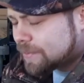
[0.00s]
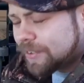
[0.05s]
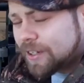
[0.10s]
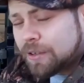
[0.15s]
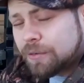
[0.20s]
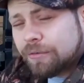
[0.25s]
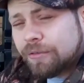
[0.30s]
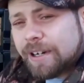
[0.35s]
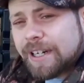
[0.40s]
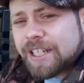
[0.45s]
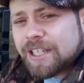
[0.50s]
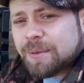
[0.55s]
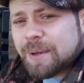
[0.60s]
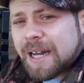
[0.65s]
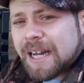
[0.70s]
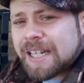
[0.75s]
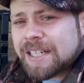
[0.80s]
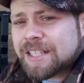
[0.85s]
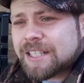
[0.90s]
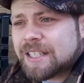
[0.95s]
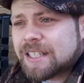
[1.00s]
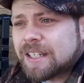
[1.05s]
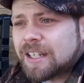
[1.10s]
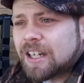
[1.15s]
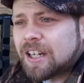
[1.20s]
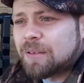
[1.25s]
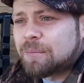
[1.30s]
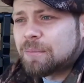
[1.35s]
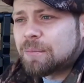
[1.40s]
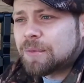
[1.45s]
feel free to ask.
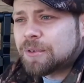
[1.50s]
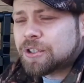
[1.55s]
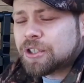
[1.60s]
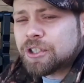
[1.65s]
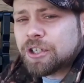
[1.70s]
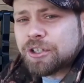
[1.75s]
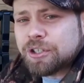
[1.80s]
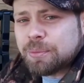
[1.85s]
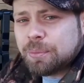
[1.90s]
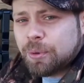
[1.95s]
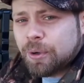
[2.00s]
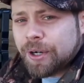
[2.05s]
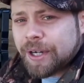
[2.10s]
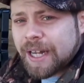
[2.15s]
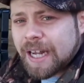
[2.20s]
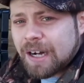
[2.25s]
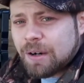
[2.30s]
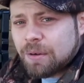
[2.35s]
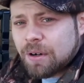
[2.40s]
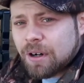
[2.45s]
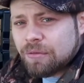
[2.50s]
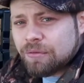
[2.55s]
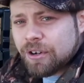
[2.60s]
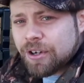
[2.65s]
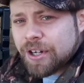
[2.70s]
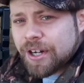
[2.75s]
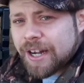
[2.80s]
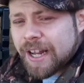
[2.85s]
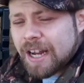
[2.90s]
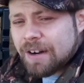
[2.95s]
Just like to point out, I've
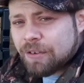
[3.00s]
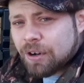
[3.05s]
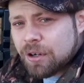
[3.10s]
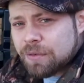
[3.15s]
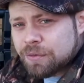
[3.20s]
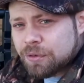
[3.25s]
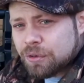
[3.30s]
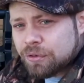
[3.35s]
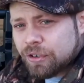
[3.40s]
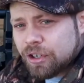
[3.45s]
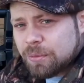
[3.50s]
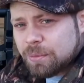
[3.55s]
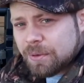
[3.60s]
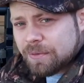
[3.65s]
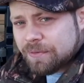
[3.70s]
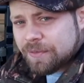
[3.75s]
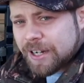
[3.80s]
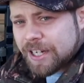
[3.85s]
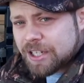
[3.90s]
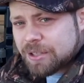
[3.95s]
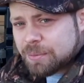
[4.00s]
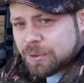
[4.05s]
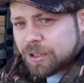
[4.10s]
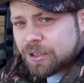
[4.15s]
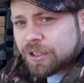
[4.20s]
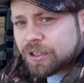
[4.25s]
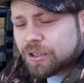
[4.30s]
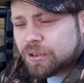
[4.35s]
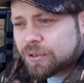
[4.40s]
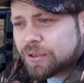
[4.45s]
run an air rifle group on
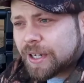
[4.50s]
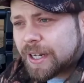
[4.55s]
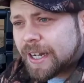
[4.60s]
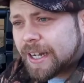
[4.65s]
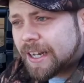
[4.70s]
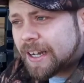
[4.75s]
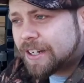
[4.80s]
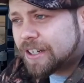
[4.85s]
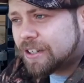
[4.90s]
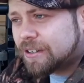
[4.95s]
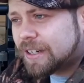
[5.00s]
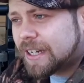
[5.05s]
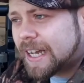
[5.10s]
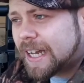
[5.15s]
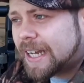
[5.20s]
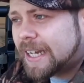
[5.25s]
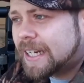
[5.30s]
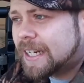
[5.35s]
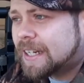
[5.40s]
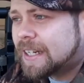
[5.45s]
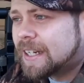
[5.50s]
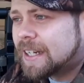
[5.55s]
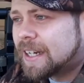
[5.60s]
Facebook called AR UK.